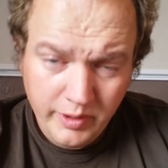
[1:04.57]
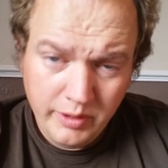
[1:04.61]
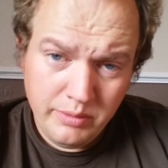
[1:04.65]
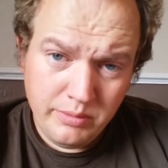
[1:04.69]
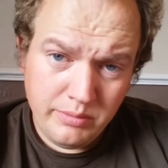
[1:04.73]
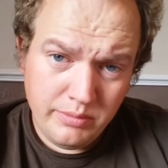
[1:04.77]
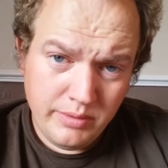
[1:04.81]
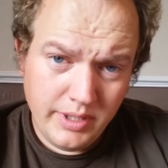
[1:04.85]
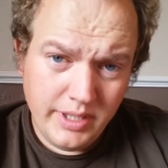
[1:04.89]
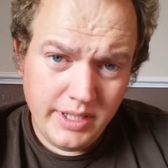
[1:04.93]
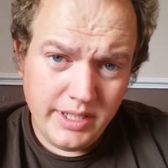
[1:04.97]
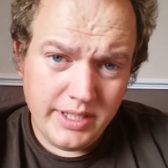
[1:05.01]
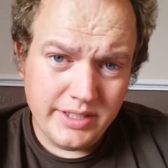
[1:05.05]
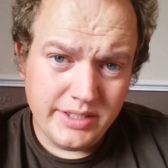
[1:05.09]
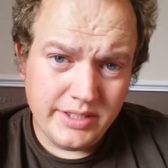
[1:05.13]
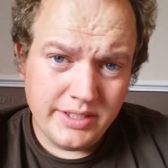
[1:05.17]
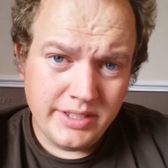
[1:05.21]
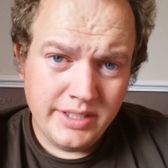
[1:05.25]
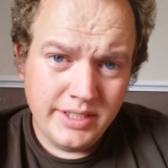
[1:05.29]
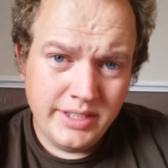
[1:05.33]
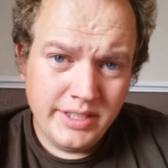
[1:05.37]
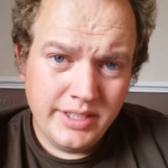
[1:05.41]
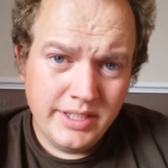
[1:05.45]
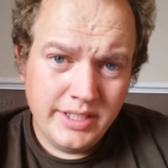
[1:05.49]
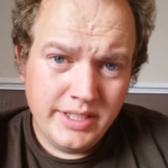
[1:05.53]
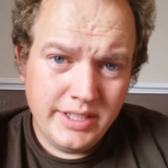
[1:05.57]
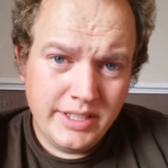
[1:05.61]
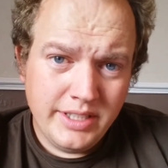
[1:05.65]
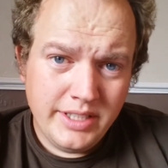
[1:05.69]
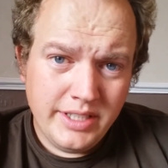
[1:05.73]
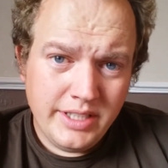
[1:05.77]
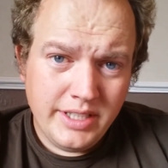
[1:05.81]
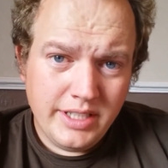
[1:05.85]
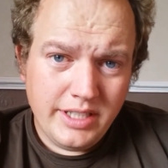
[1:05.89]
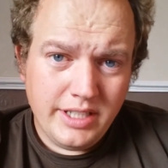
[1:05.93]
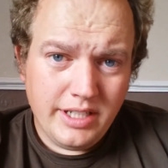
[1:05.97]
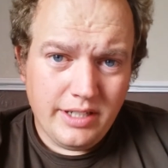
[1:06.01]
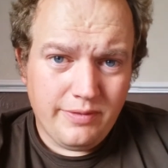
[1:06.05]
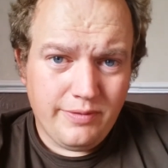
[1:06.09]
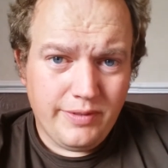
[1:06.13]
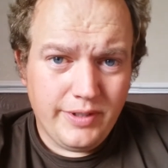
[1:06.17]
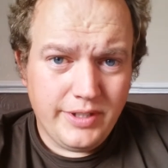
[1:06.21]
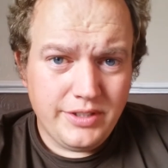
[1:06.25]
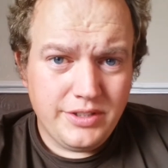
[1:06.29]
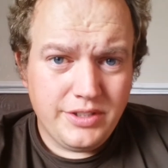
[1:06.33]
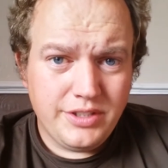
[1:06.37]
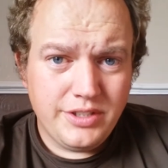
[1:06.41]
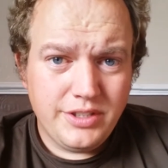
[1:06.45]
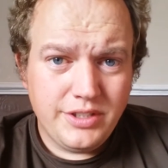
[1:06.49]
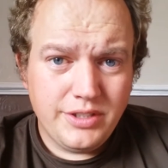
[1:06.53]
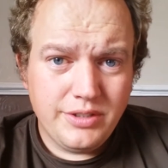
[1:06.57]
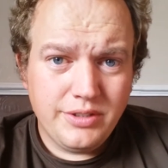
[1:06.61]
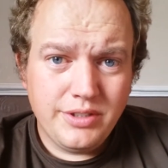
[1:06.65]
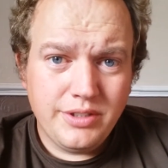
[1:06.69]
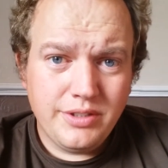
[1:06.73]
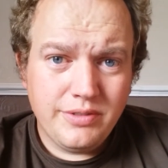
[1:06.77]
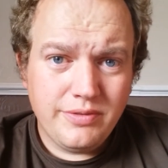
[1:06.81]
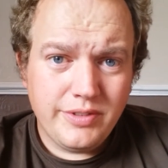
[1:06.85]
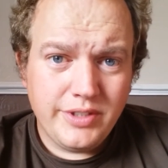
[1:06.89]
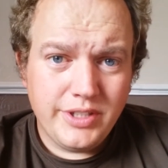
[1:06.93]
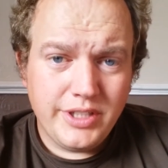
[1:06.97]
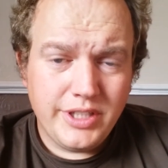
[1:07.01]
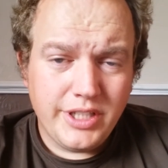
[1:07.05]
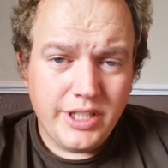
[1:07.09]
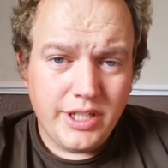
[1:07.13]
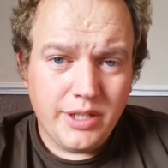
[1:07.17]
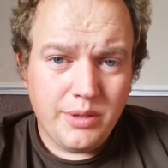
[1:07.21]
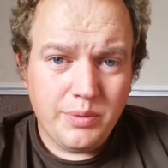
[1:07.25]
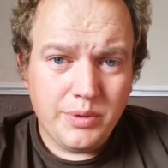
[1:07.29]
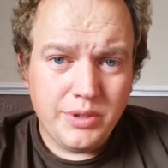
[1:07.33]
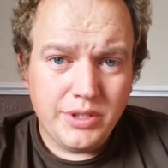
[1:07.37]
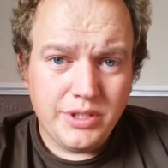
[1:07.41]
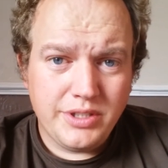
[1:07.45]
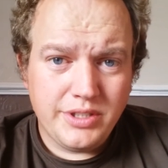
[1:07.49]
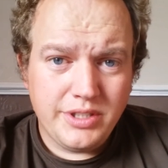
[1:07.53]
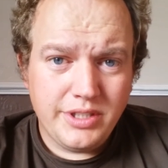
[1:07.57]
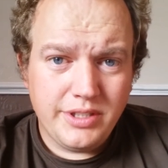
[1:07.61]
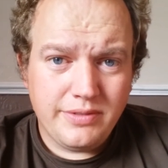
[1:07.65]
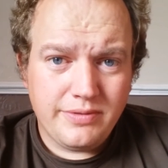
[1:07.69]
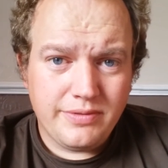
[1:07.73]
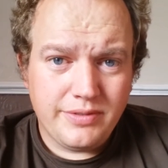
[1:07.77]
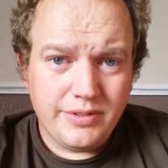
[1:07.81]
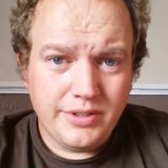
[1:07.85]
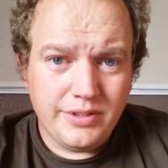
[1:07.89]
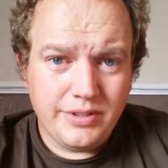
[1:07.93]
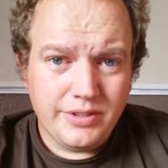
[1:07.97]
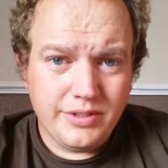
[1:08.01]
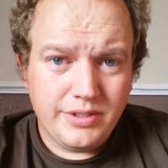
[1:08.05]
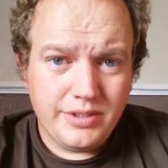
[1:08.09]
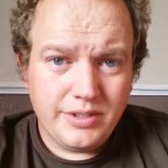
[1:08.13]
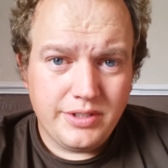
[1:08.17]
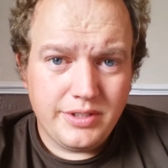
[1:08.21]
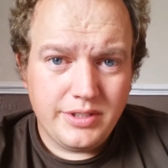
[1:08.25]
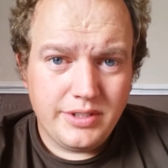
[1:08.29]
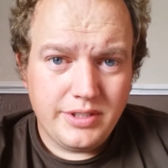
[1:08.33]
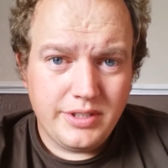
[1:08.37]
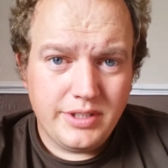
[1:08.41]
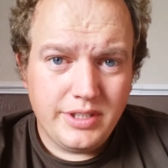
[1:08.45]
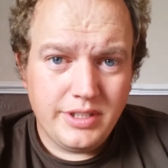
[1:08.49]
Right, I fancied doing a video with a difference.